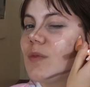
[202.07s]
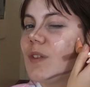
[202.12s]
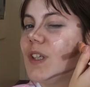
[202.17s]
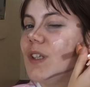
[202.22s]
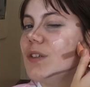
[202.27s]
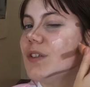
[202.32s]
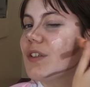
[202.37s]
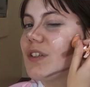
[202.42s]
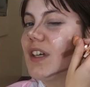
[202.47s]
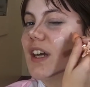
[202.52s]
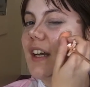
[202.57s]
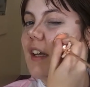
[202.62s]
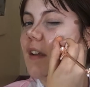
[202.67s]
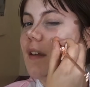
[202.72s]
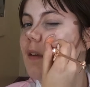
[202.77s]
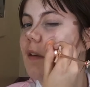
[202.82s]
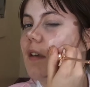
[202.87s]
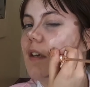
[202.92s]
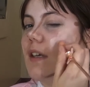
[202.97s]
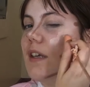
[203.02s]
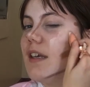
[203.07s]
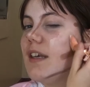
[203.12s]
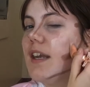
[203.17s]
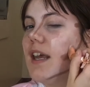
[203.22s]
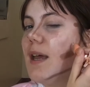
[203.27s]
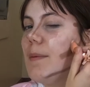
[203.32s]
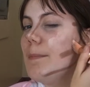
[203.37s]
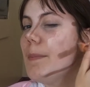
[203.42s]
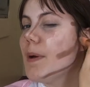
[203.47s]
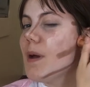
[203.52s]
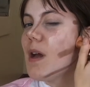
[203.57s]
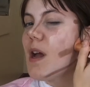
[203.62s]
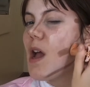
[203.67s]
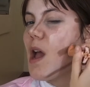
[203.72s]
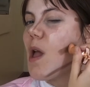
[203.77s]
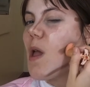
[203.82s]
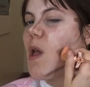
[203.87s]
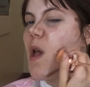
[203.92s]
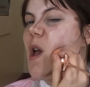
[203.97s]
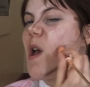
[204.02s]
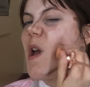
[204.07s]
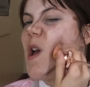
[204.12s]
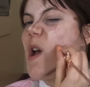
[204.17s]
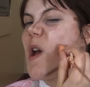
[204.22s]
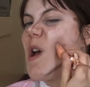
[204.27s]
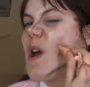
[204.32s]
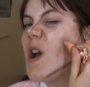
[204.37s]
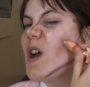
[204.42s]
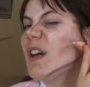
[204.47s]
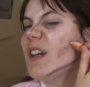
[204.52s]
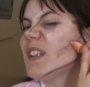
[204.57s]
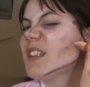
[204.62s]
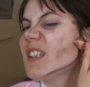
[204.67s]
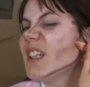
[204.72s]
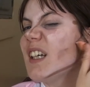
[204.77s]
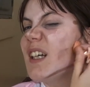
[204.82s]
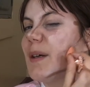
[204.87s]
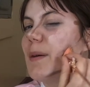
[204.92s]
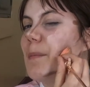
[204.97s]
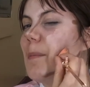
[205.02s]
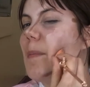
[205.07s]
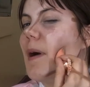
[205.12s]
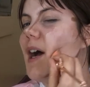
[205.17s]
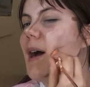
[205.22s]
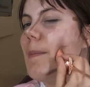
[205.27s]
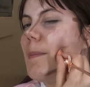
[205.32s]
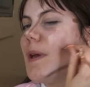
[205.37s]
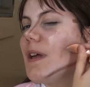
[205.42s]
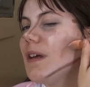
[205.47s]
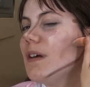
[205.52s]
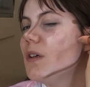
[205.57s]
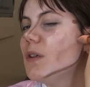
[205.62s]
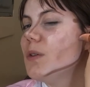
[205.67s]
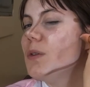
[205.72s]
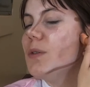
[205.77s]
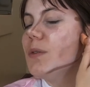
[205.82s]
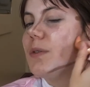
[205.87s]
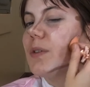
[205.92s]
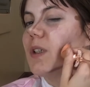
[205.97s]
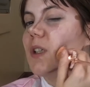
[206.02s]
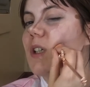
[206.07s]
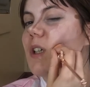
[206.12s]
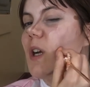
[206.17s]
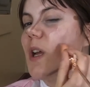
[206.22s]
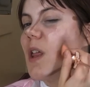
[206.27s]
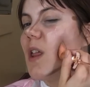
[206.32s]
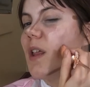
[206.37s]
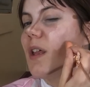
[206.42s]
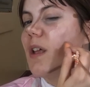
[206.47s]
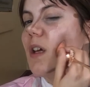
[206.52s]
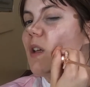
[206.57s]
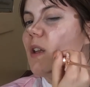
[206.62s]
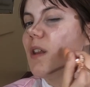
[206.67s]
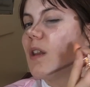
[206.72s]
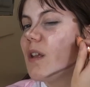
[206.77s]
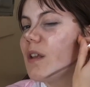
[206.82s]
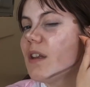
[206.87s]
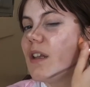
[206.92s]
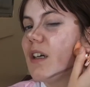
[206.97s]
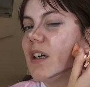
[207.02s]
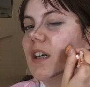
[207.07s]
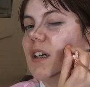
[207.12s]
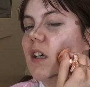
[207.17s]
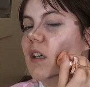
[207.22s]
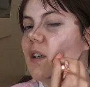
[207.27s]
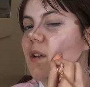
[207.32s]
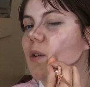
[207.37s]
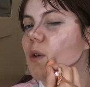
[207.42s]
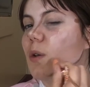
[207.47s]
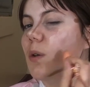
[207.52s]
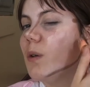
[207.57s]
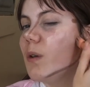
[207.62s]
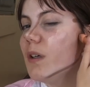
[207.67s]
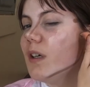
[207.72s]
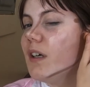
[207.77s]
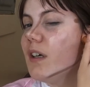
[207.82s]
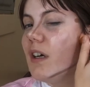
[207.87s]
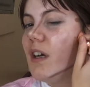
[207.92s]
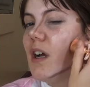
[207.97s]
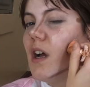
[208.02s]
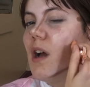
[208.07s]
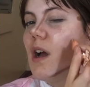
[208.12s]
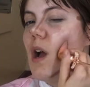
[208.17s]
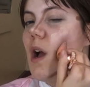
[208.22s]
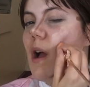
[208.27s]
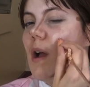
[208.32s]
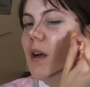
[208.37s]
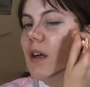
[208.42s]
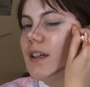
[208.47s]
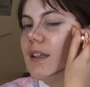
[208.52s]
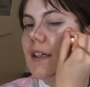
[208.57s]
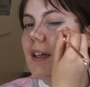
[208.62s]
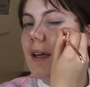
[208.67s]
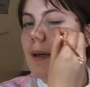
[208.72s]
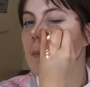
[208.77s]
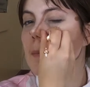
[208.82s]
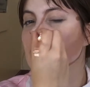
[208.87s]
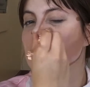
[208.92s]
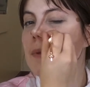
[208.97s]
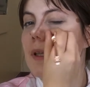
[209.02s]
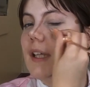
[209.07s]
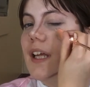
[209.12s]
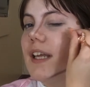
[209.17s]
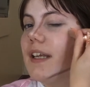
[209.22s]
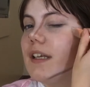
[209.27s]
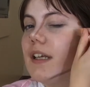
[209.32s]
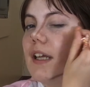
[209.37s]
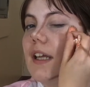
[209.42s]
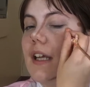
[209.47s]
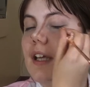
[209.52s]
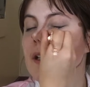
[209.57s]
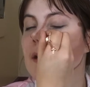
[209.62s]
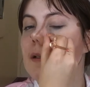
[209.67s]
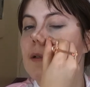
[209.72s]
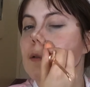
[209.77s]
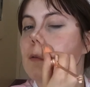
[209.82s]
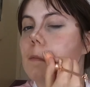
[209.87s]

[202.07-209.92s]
You just kind of dip, and you just kind of pop it over the contour, kind of blend it.